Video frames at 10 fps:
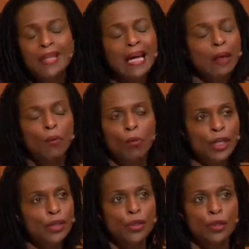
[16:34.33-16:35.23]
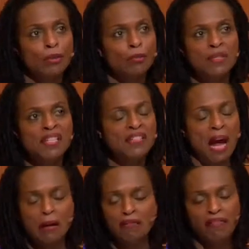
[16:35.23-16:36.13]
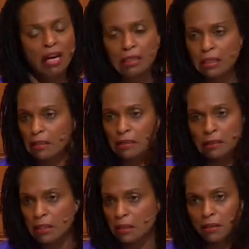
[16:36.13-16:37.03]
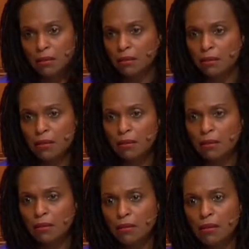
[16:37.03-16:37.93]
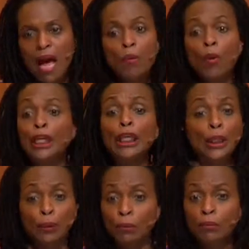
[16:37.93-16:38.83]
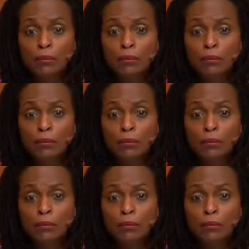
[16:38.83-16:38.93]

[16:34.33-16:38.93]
I don't want your sacrifices. I want you.